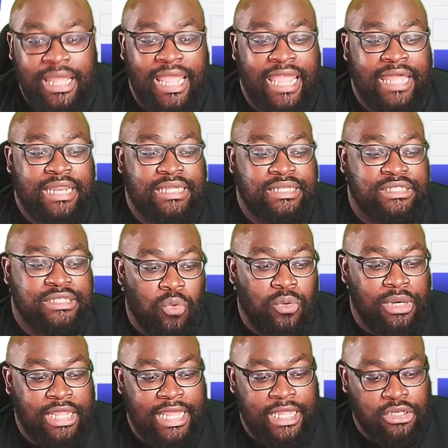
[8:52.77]
It is
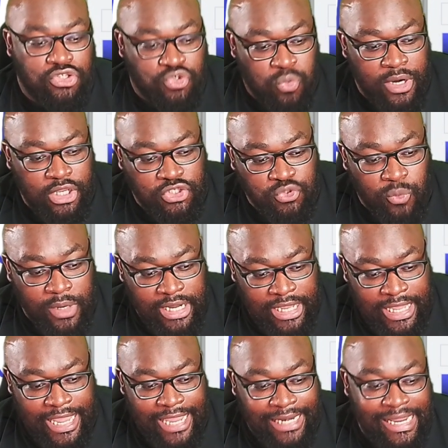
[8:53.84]
only in
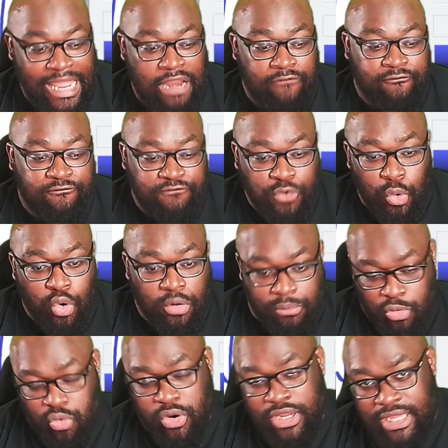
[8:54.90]
2028, in 4
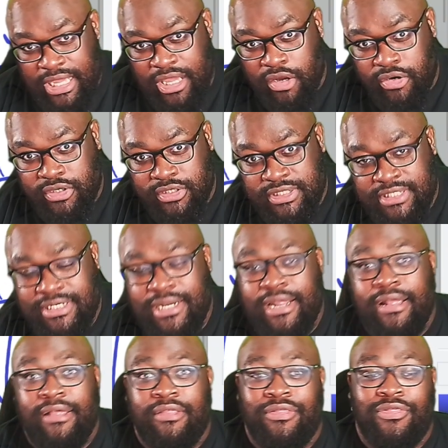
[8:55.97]
more years,
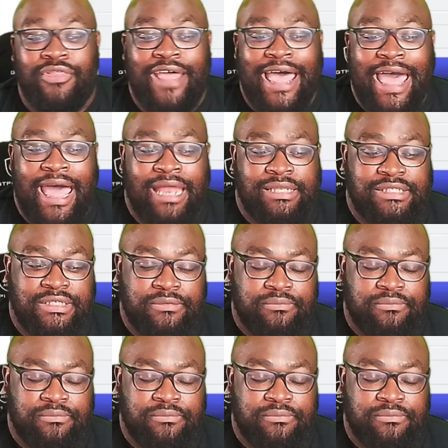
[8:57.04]
that